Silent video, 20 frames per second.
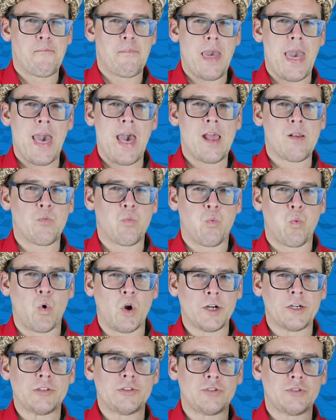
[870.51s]
Bad,
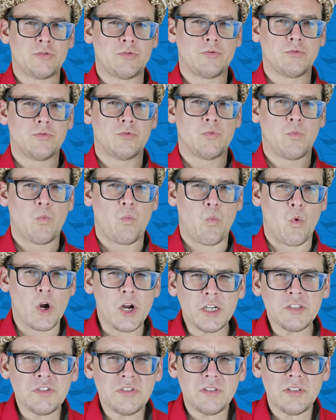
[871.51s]
worst,
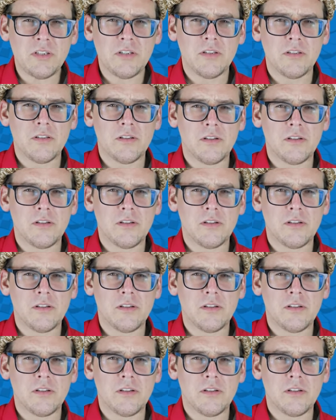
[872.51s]
worst?